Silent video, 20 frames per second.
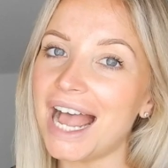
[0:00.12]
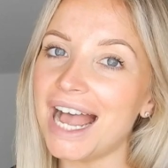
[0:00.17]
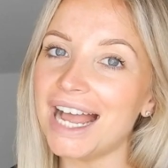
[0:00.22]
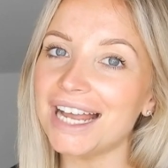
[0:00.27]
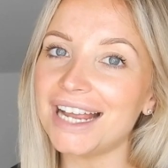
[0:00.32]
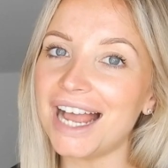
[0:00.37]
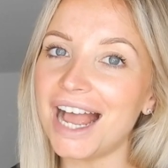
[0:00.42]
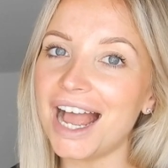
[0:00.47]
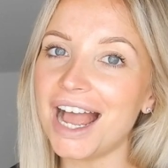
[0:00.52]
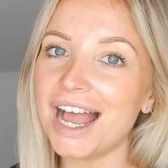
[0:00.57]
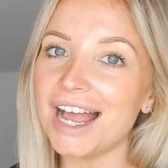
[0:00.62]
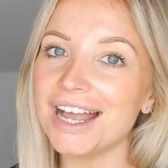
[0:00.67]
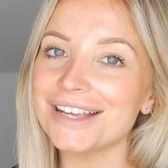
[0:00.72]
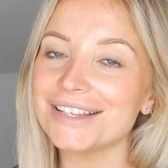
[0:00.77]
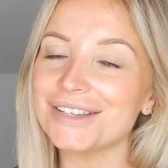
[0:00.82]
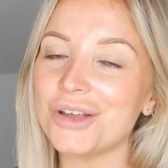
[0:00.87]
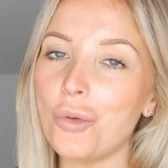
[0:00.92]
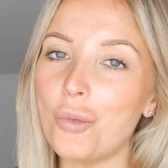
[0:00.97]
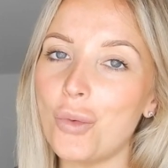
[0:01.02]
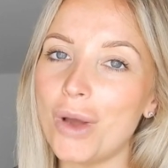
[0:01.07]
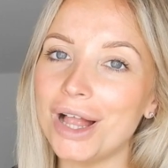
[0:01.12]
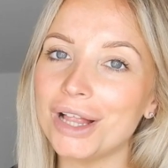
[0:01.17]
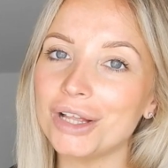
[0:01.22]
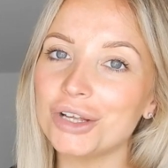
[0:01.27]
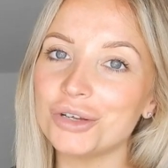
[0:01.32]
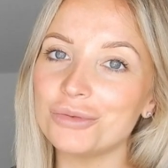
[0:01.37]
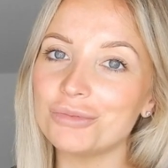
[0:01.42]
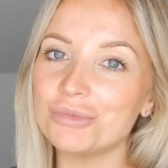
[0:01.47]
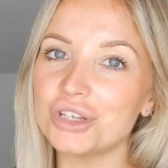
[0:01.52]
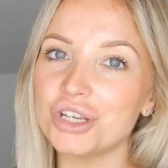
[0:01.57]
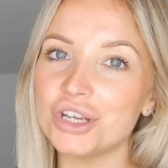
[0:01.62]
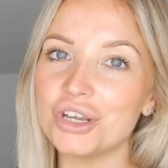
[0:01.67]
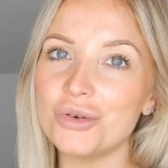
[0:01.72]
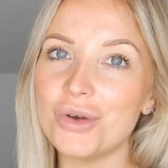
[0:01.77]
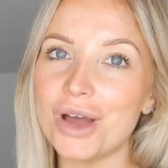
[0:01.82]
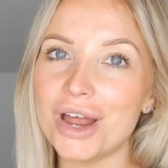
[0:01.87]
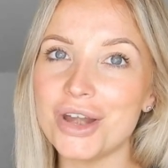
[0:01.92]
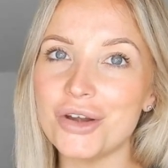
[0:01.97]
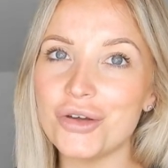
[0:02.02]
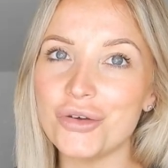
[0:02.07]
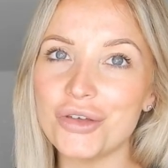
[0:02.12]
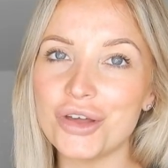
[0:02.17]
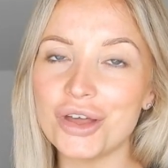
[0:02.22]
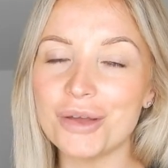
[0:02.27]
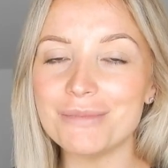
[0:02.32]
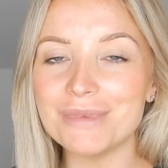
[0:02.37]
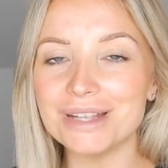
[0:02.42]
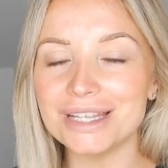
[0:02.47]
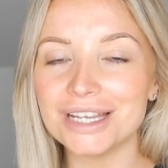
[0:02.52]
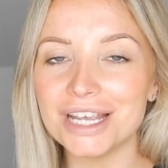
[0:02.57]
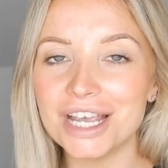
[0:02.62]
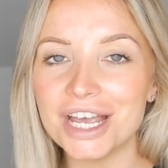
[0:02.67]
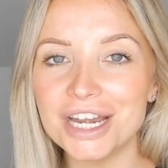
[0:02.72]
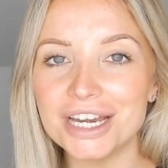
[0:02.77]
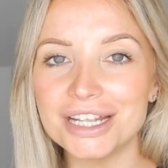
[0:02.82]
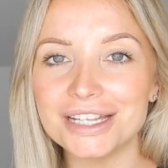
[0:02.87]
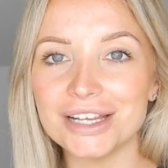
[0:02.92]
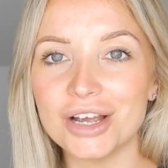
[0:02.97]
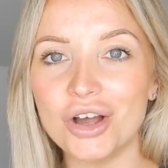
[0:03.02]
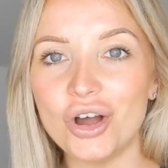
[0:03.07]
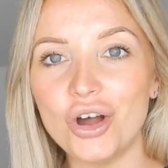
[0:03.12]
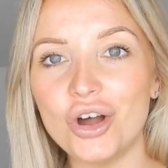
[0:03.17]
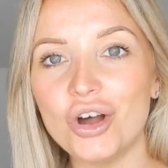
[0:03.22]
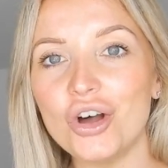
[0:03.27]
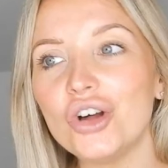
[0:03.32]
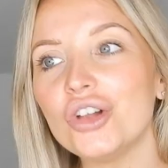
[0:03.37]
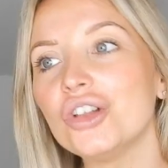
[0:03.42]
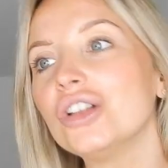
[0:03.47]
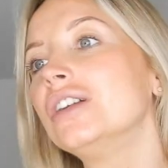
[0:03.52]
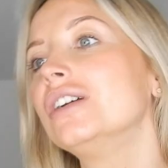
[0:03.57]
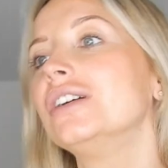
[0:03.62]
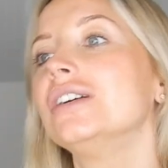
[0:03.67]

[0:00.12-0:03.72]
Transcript: Hi guys, welcome to another maternity haul.